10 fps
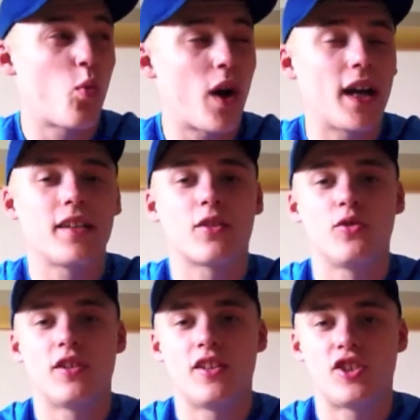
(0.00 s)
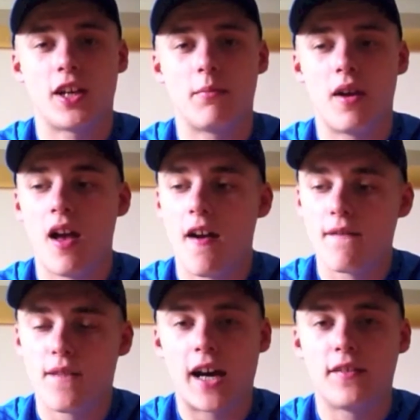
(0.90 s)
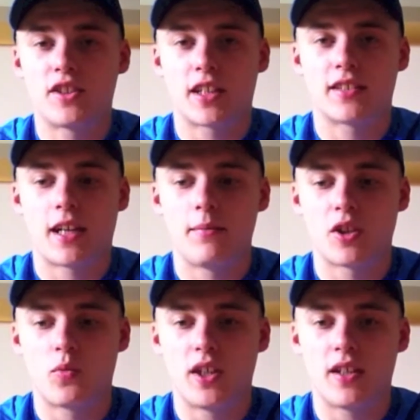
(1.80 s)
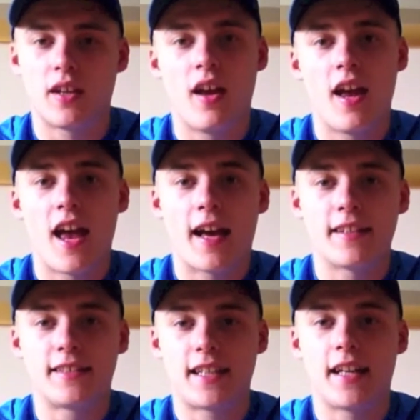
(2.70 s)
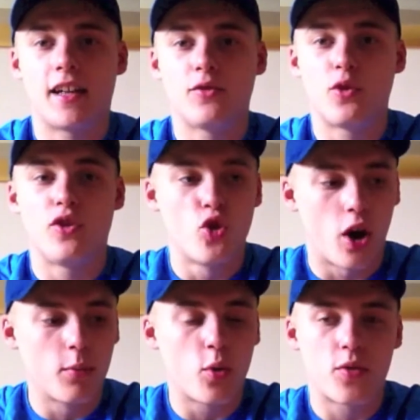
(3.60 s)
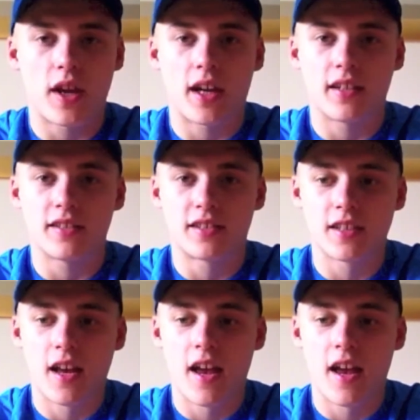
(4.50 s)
why you're going to the gym 5-6 times a week instead of doing normal things,